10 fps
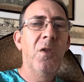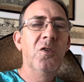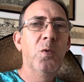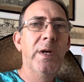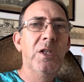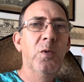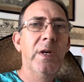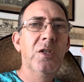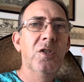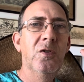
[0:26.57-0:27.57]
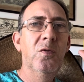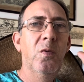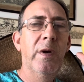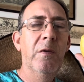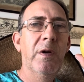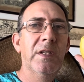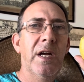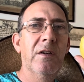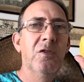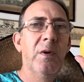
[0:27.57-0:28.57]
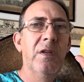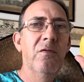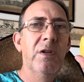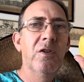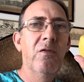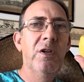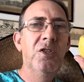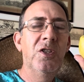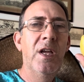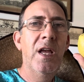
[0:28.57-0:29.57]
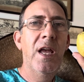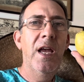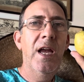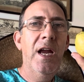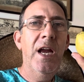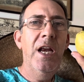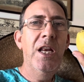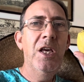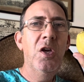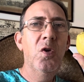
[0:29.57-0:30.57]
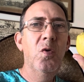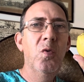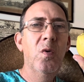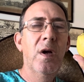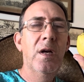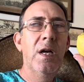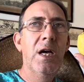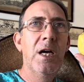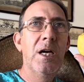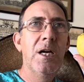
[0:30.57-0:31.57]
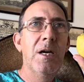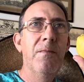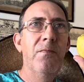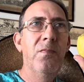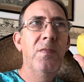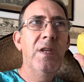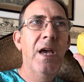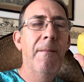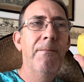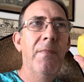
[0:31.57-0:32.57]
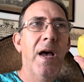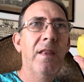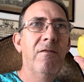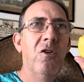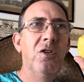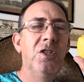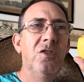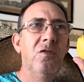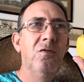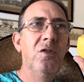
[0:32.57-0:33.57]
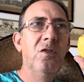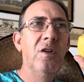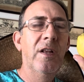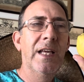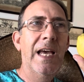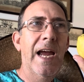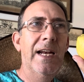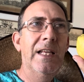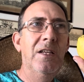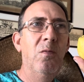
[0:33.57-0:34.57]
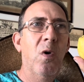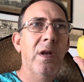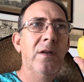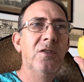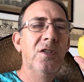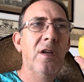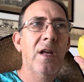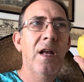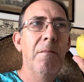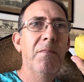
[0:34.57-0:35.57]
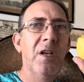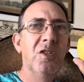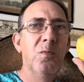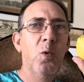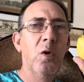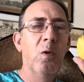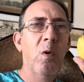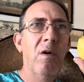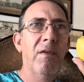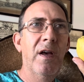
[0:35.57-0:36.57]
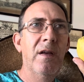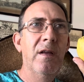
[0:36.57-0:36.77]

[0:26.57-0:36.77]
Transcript: 2022 when it went down to 23 degrees. Anywho, um, yeah, other varieties do good, like the Cattley ones. They're smaller guava